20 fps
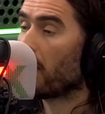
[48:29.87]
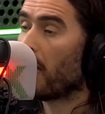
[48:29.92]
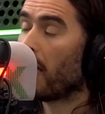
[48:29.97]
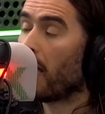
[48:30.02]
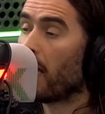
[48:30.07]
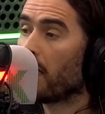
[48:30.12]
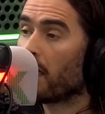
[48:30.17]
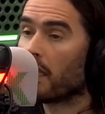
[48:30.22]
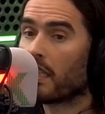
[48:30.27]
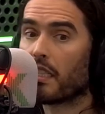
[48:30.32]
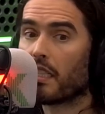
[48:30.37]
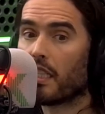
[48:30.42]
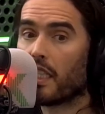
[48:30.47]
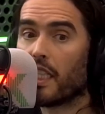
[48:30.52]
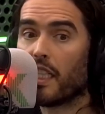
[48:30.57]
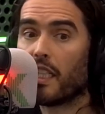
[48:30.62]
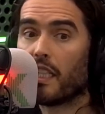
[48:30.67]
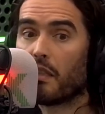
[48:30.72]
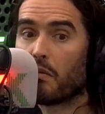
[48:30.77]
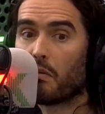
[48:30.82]

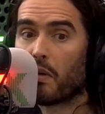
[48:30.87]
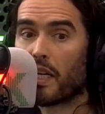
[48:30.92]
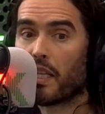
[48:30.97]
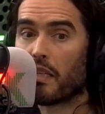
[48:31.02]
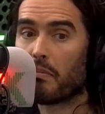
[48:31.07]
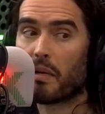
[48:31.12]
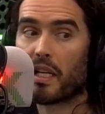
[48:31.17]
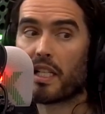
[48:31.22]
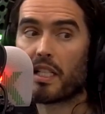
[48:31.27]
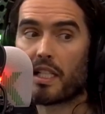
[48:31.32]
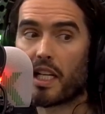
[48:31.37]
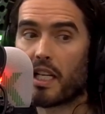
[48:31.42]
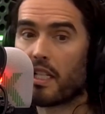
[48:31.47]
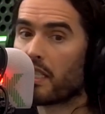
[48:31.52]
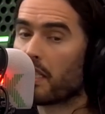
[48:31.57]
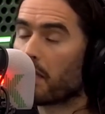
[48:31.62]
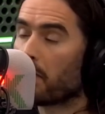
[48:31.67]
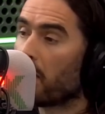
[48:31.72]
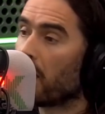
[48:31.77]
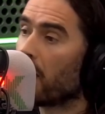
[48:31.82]
elegantly and in a way that makes
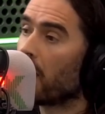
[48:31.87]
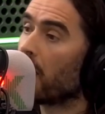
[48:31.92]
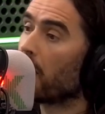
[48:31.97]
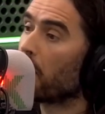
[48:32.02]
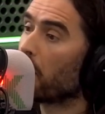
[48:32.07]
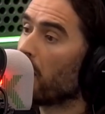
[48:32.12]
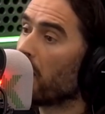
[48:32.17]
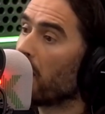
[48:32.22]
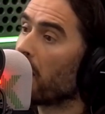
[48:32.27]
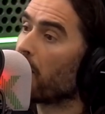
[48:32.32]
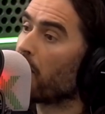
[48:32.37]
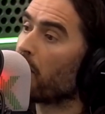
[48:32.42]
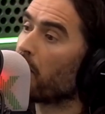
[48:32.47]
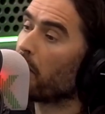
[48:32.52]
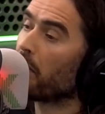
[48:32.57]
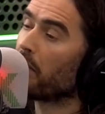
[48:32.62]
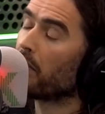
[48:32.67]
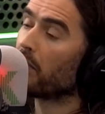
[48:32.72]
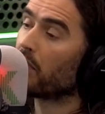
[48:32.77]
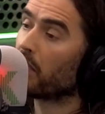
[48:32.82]
sense to me and is
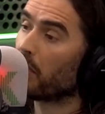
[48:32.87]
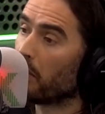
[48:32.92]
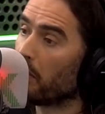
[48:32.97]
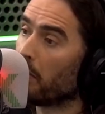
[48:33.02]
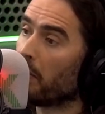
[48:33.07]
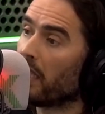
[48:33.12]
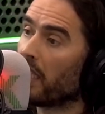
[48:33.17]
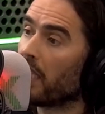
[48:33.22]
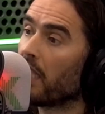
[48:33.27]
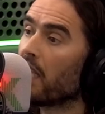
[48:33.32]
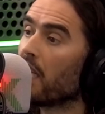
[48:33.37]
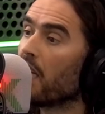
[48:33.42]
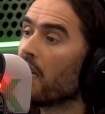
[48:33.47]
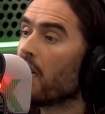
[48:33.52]
meaningful to me.